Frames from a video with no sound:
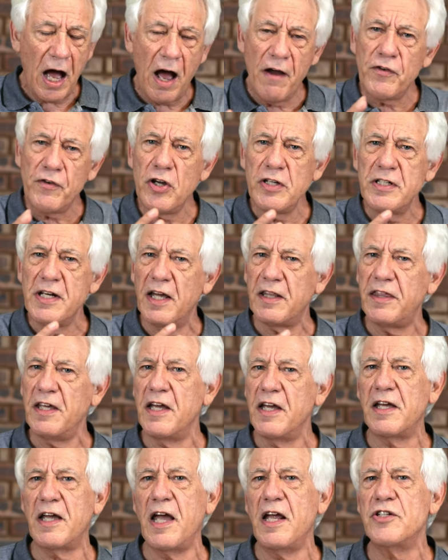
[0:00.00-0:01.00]
I've got
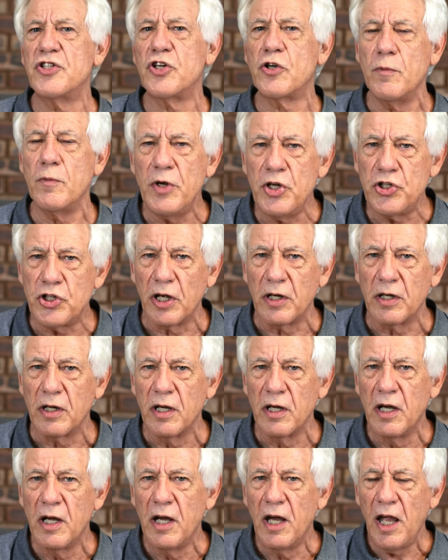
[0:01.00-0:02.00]
nothing against commission.
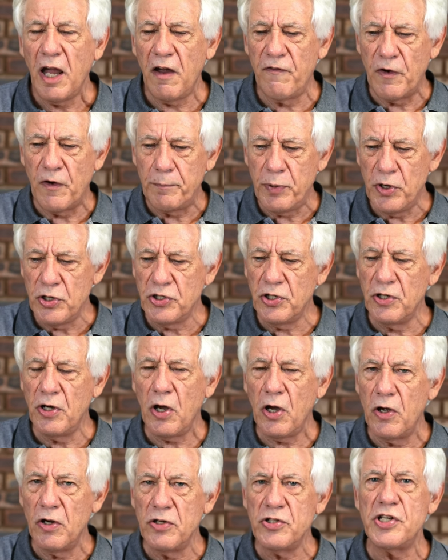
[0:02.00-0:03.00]
If a
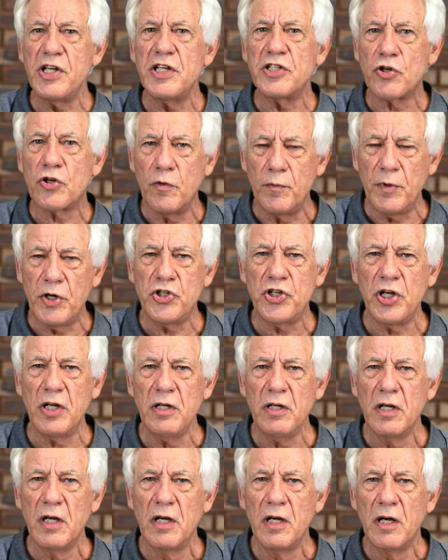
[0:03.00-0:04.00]
person earns his
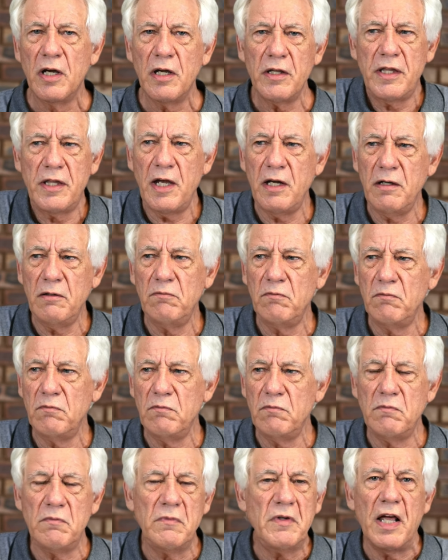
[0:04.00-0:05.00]
commission, then
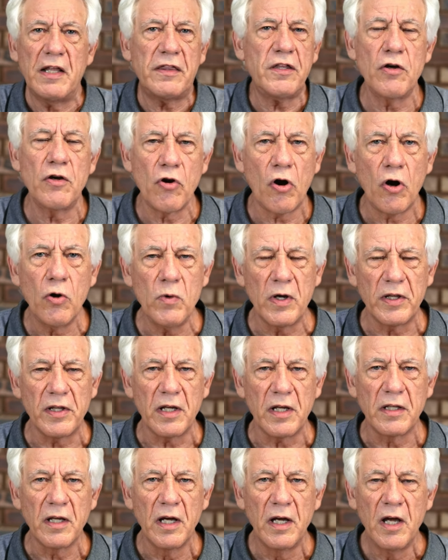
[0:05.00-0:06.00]
nothing wrong with
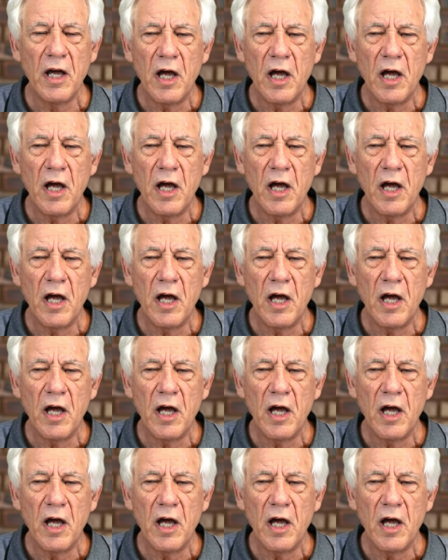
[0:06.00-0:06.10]
it.